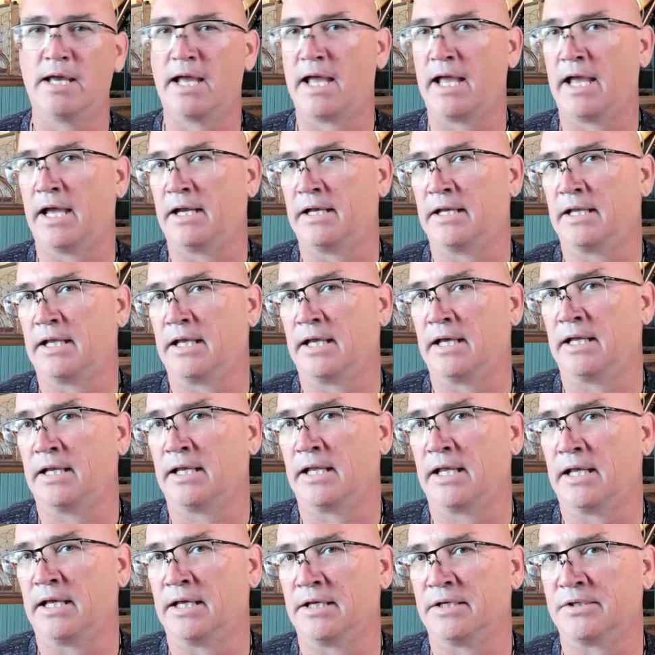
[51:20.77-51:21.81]
And it
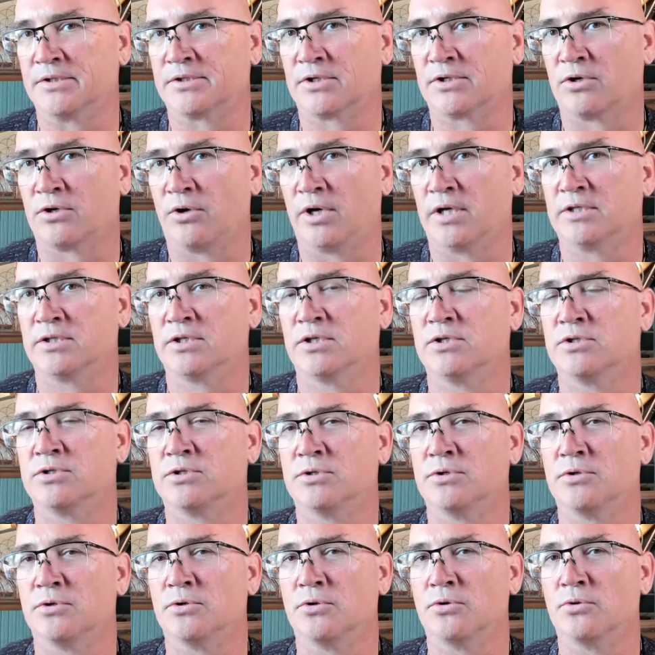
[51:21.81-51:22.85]
is going to
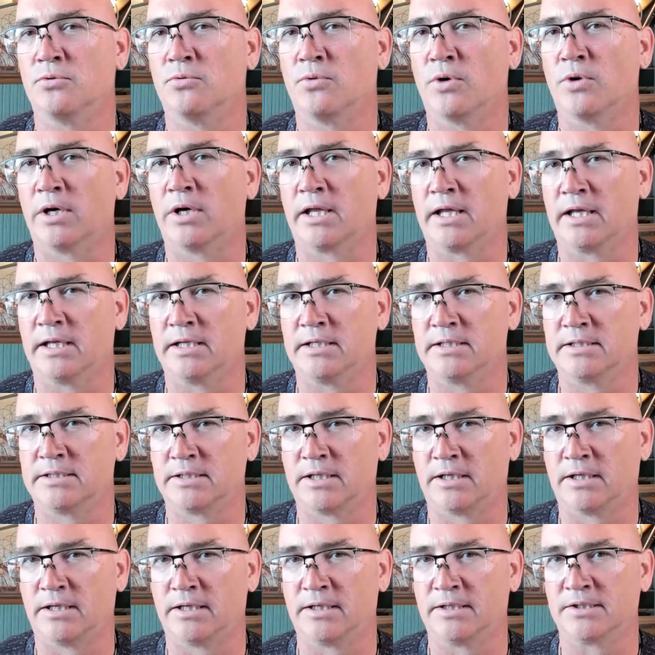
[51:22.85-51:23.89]
do what it
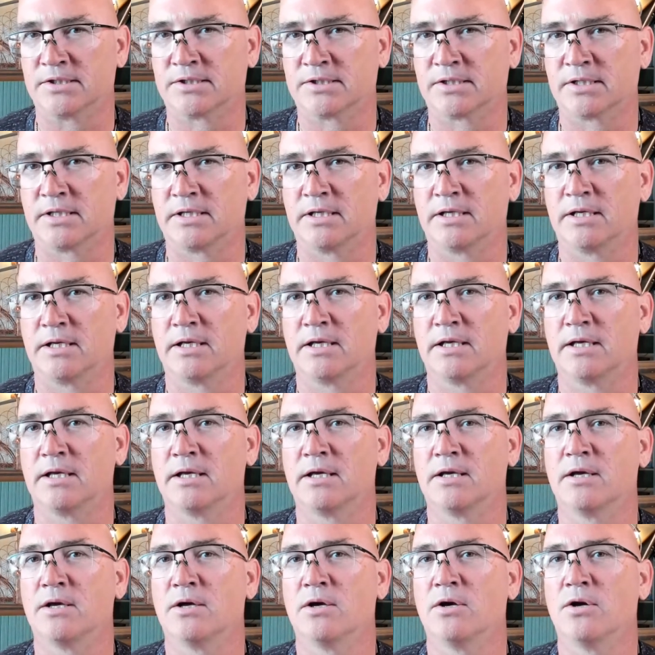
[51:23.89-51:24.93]
does
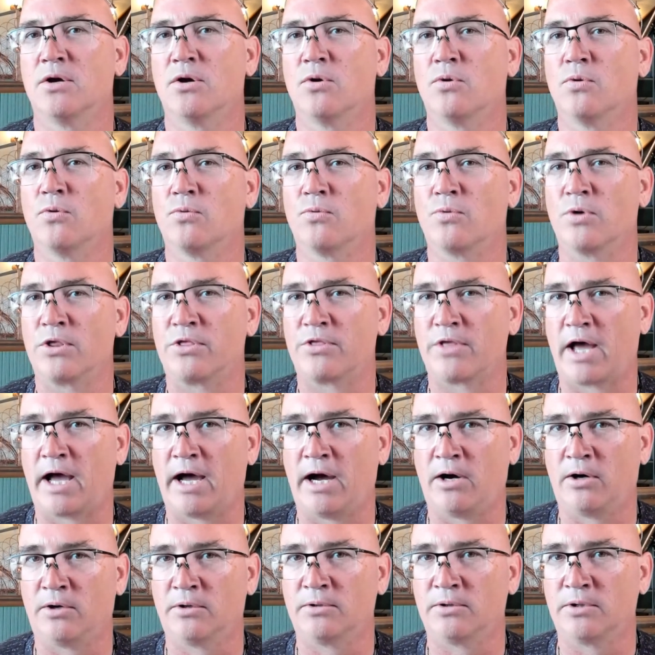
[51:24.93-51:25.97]

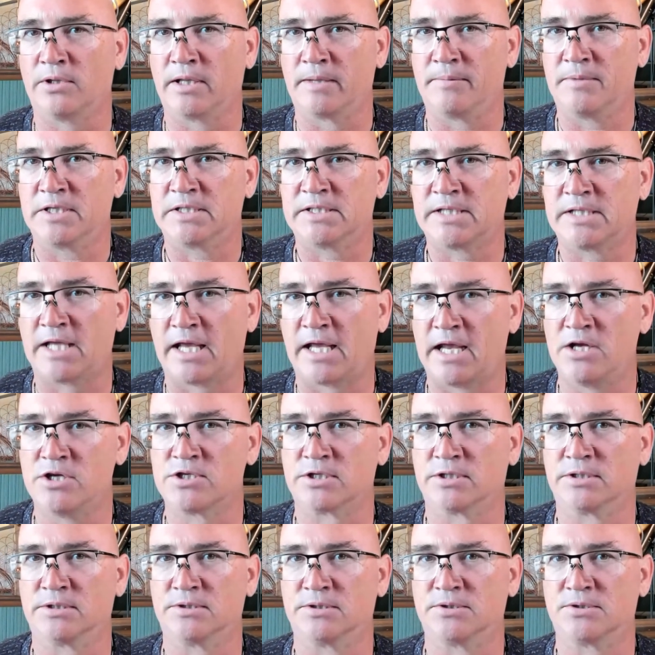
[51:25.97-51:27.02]
without
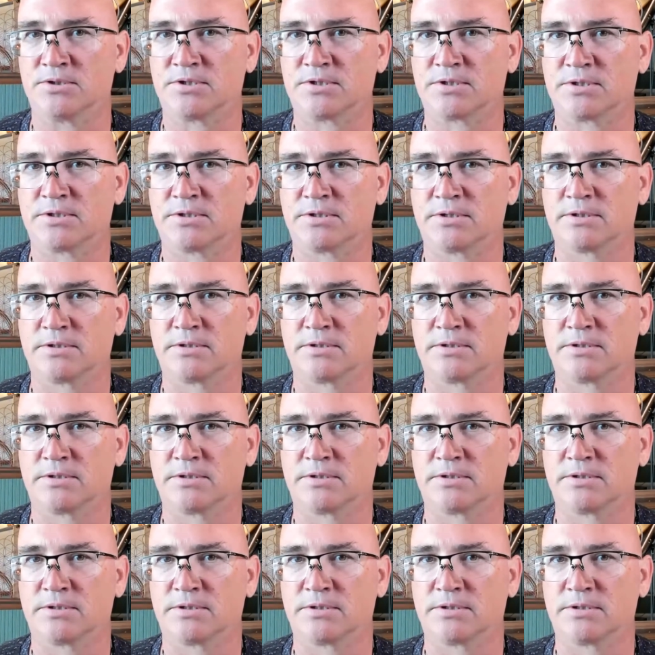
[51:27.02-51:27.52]
limitations